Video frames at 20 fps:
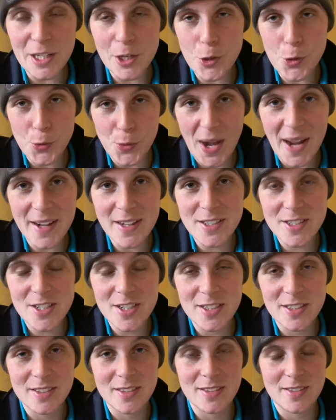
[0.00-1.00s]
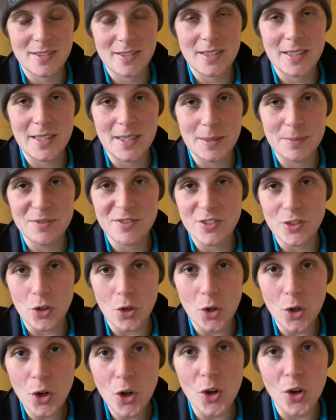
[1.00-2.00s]
correct for the
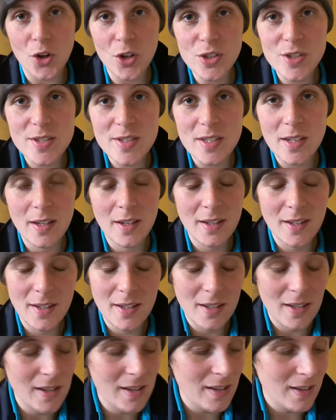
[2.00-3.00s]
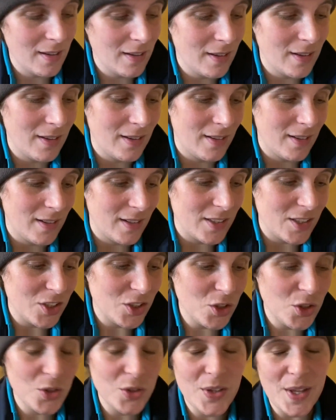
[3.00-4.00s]
horse, you
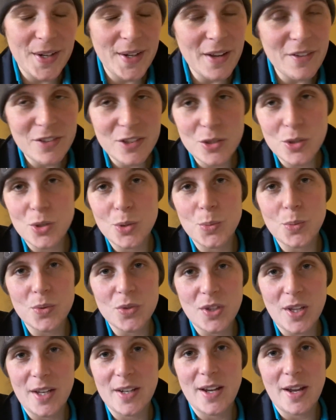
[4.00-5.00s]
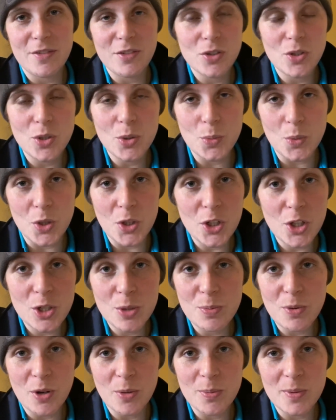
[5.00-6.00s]
know, they're never gonna
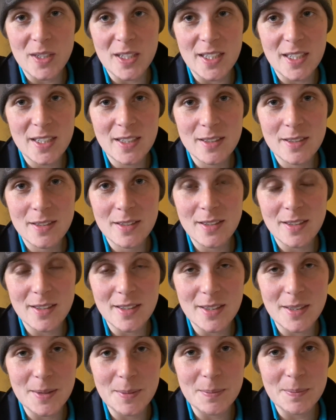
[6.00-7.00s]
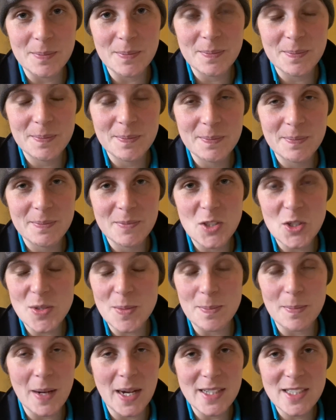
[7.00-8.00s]
work properly.
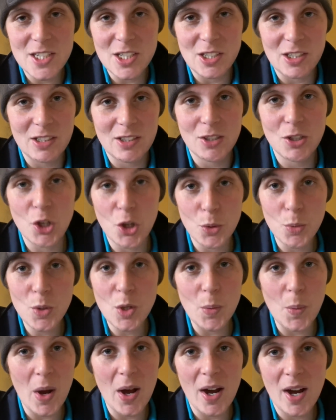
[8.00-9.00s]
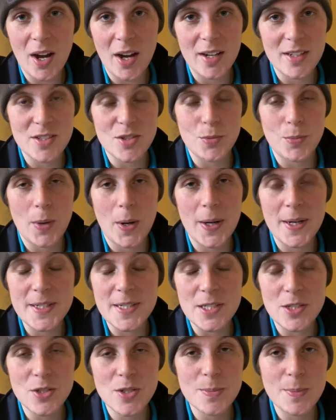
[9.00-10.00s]
Doesn't matter who you are as a
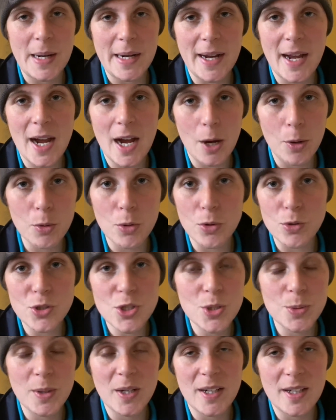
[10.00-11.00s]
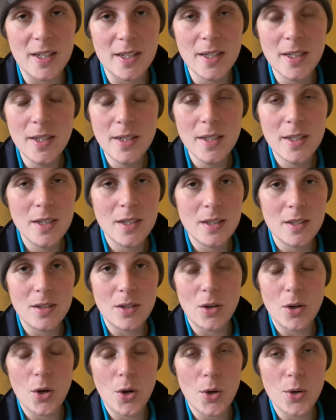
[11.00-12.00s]
rider, doesn't matter how good you are,
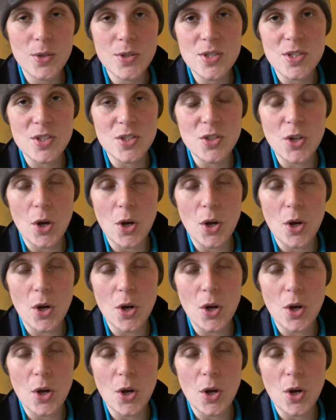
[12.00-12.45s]
a horse is